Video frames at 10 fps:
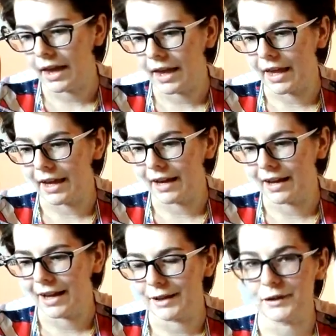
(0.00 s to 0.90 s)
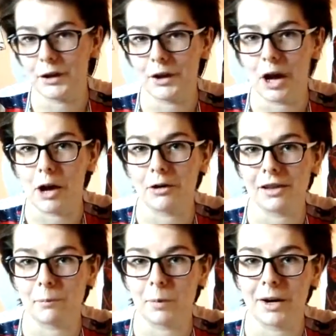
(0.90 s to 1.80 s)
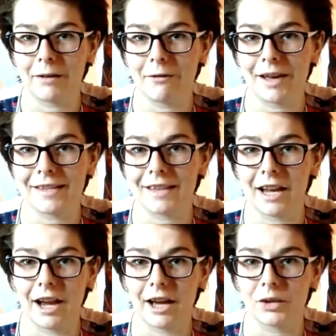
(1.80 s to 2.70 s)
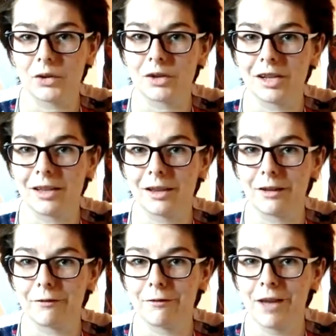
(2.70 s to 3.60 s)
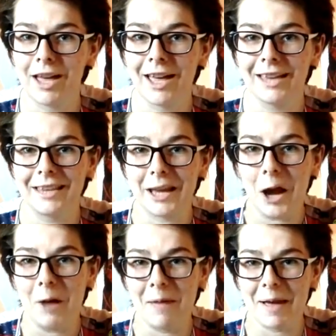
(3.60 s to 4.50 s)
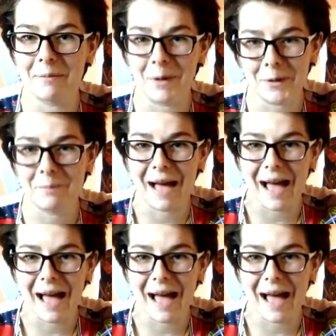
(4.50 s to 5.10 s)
and it turned out pretty fast that I don't really love the comic book